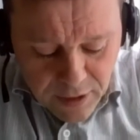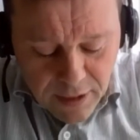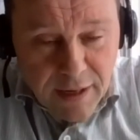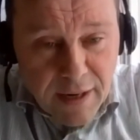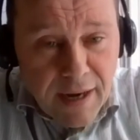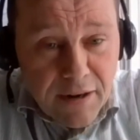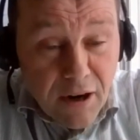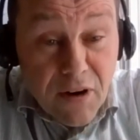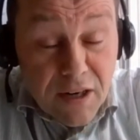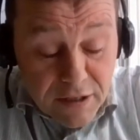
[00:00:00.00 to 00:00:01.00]
And
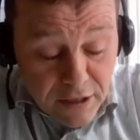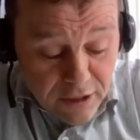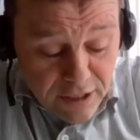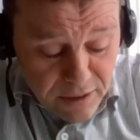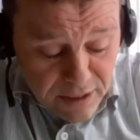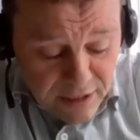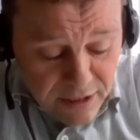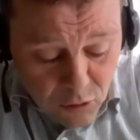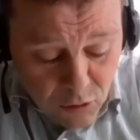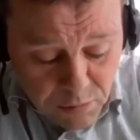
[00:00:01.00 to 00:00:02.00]
our faculty are
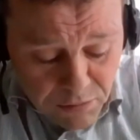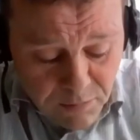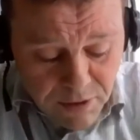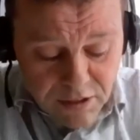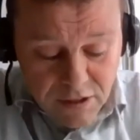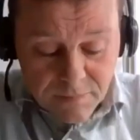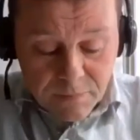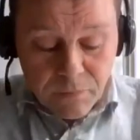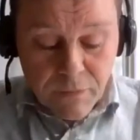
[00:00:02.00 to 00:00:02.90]
leading those debates.